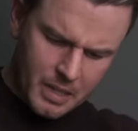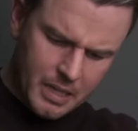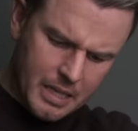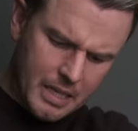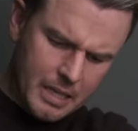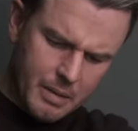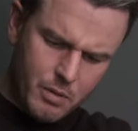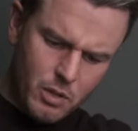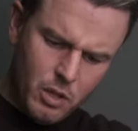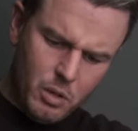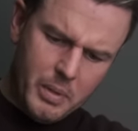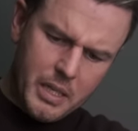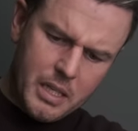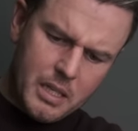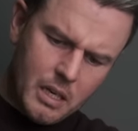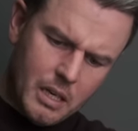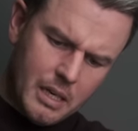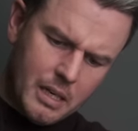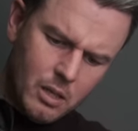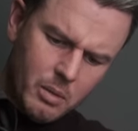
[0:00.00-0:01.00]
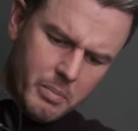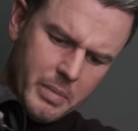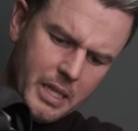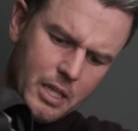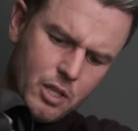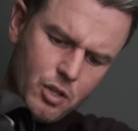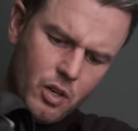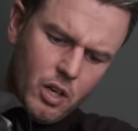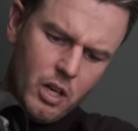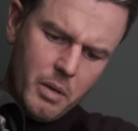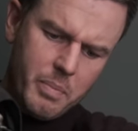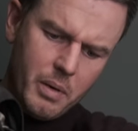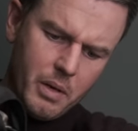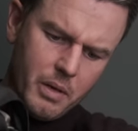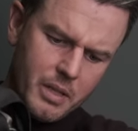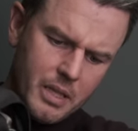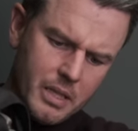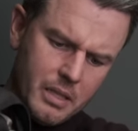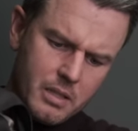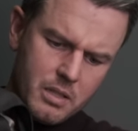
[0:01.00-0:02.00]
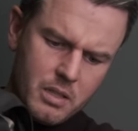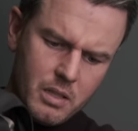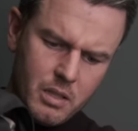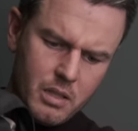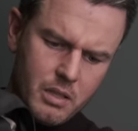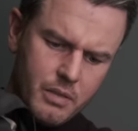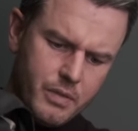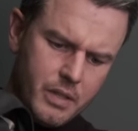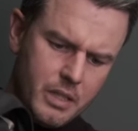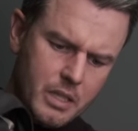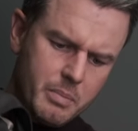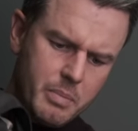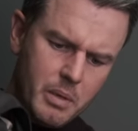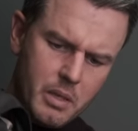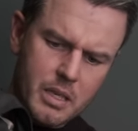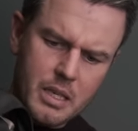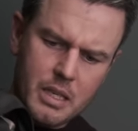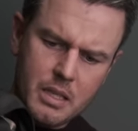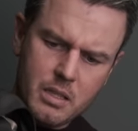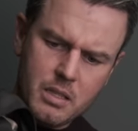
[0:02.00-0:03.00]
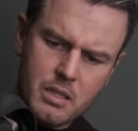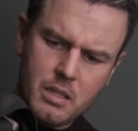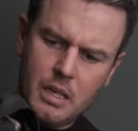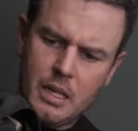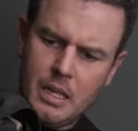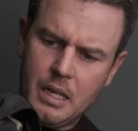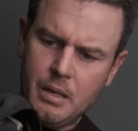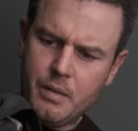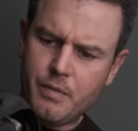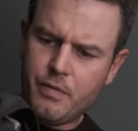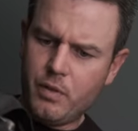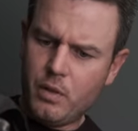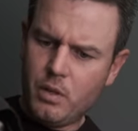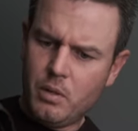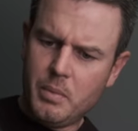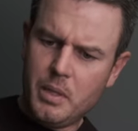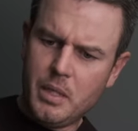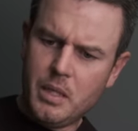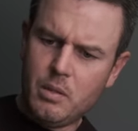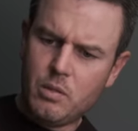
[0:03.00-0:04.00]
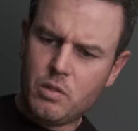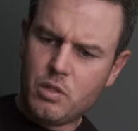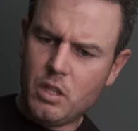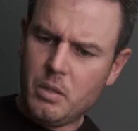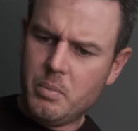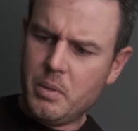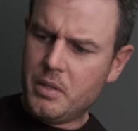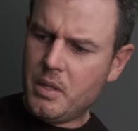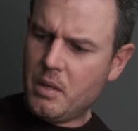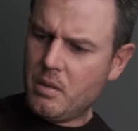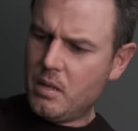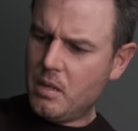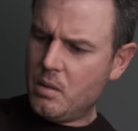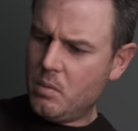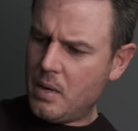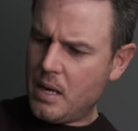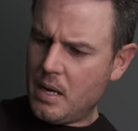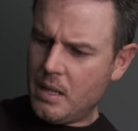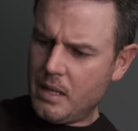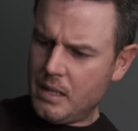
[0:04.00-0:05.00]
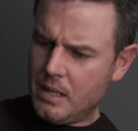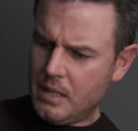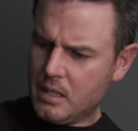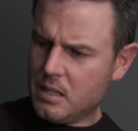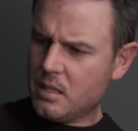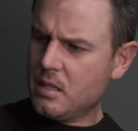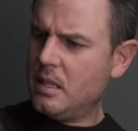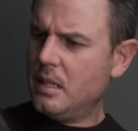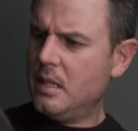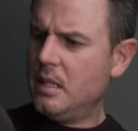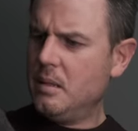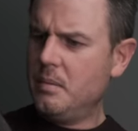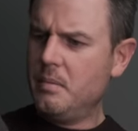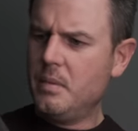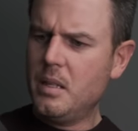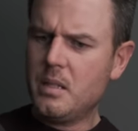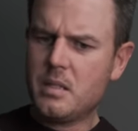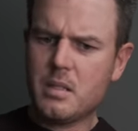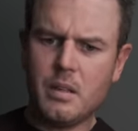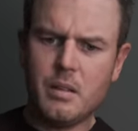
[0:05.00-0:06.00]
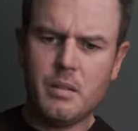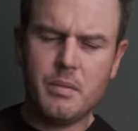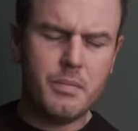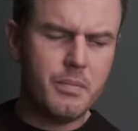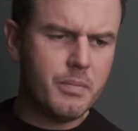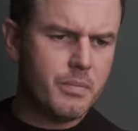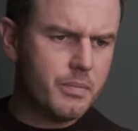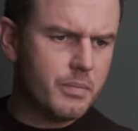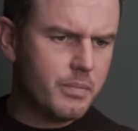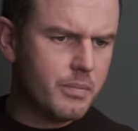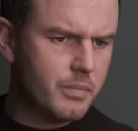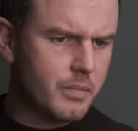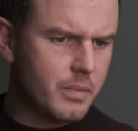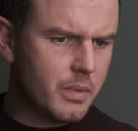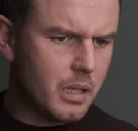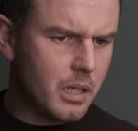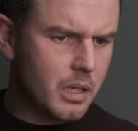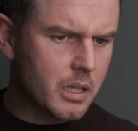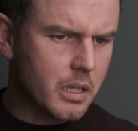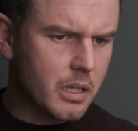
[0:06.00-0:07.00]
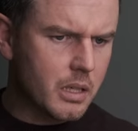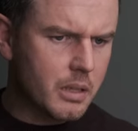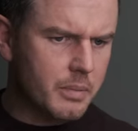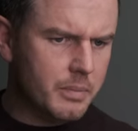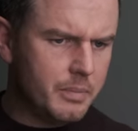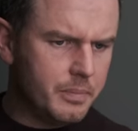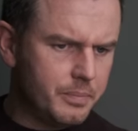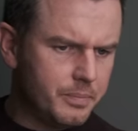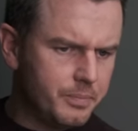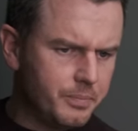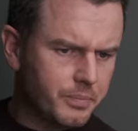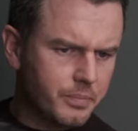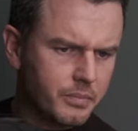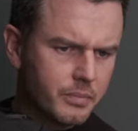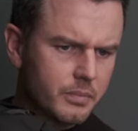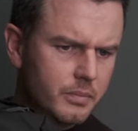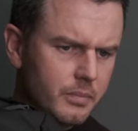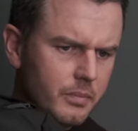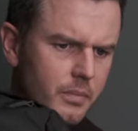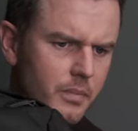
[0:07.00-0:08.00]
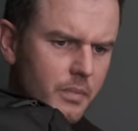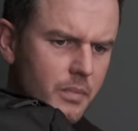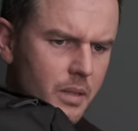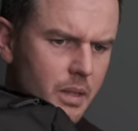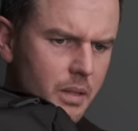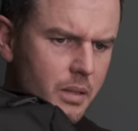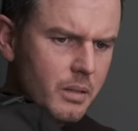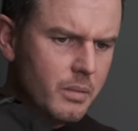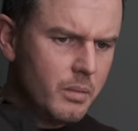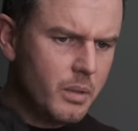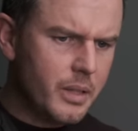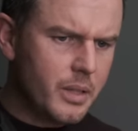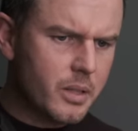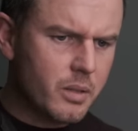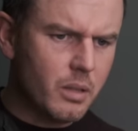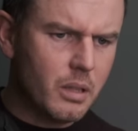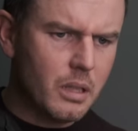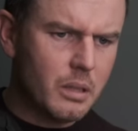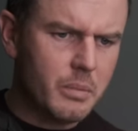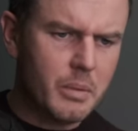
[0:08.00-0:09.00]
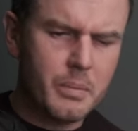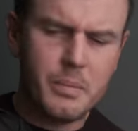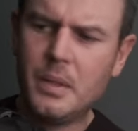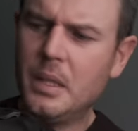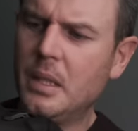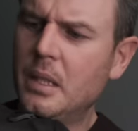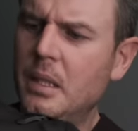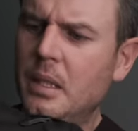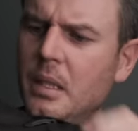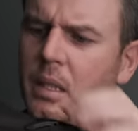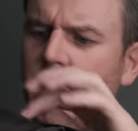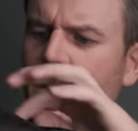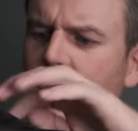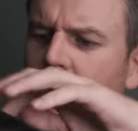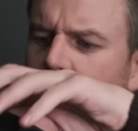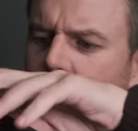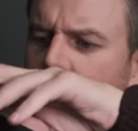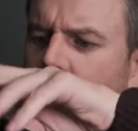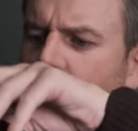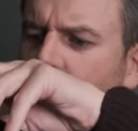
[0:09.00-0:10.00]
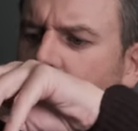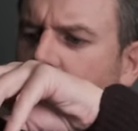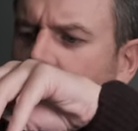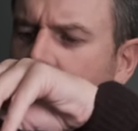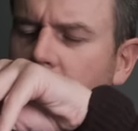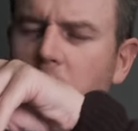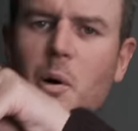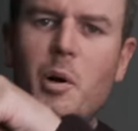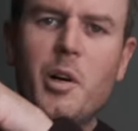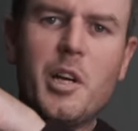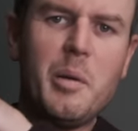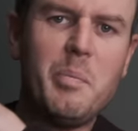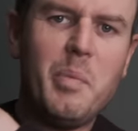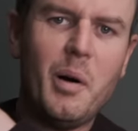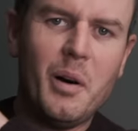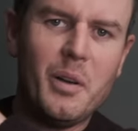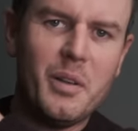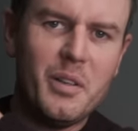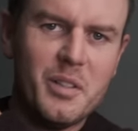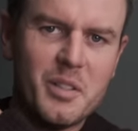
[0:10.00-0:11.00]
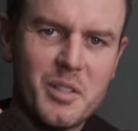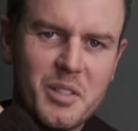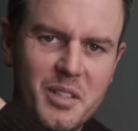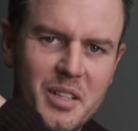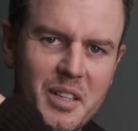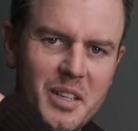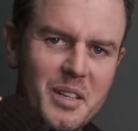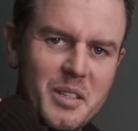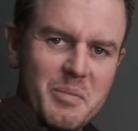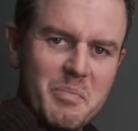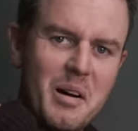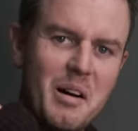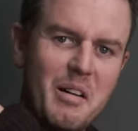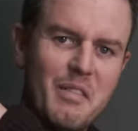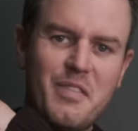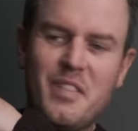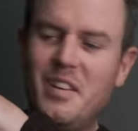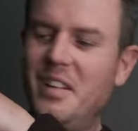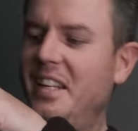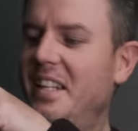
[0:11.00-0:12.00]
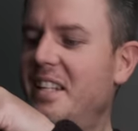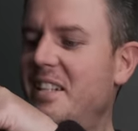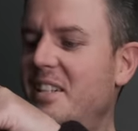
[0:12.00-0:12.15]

Uh, normally got a little mini tripod in the side of these pockets uh, for my YouTube. I don't know where that is. Um, it's a, like a, what do they call them? Um, a, mon a monkey pod, as, uh, as Mark Fernley